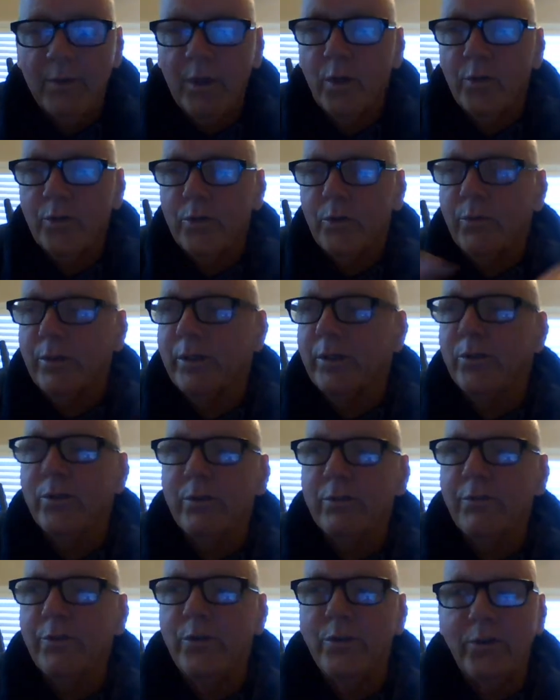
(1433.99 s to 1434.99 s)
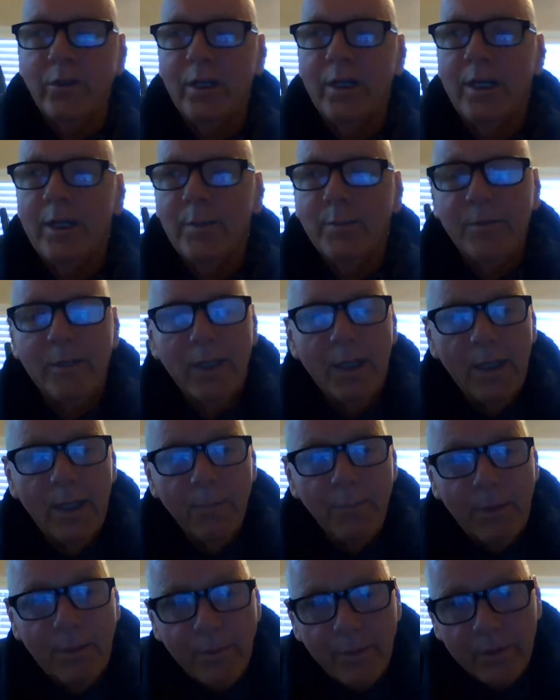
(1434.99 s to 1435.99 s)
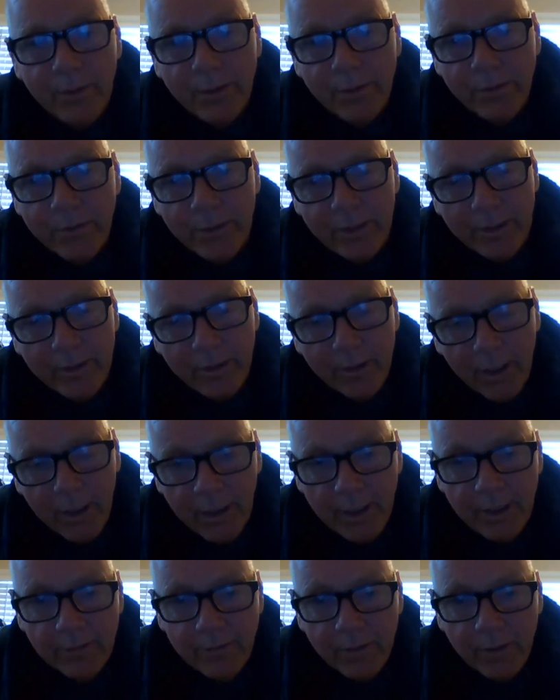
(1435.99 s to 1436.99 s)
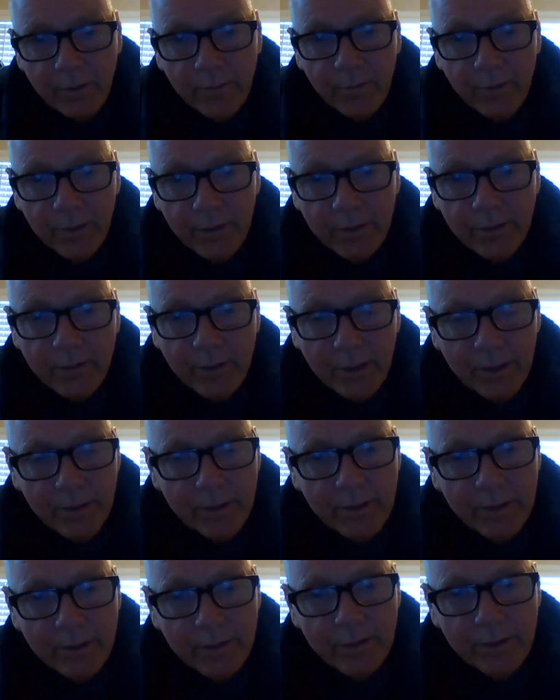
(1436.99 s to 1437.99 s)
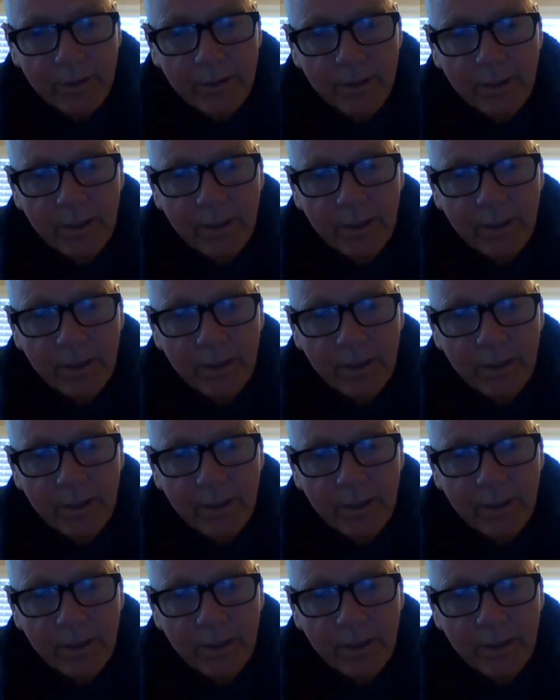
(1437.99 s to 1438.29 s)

Oh, so we lose a few jobs. People are losing their lives over this, guys.